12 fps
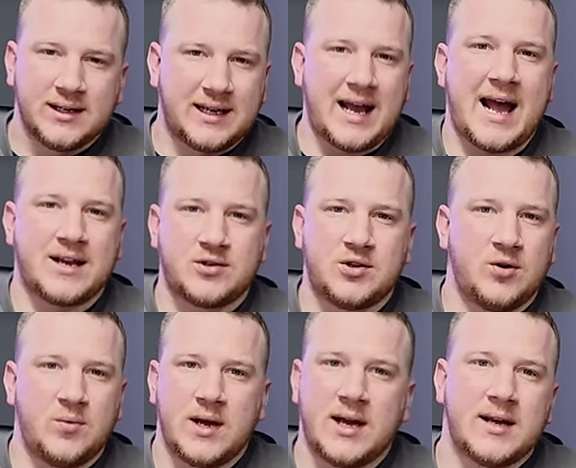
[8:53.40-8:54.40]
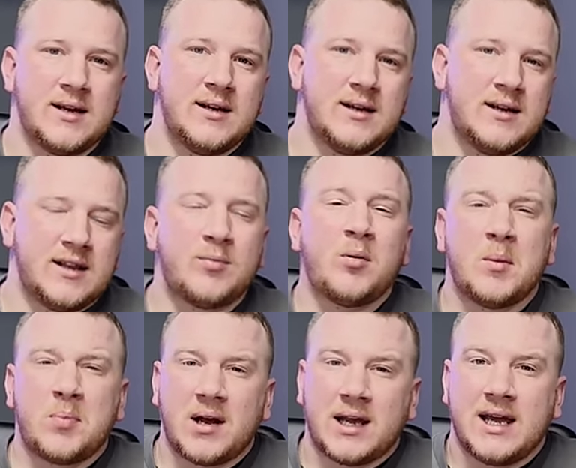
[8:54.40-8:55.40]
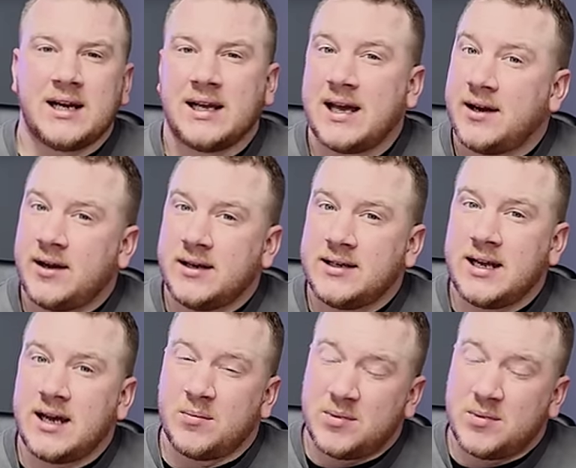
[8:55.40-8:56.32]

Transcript: cap to it, they'll probably plug it in and get an idea.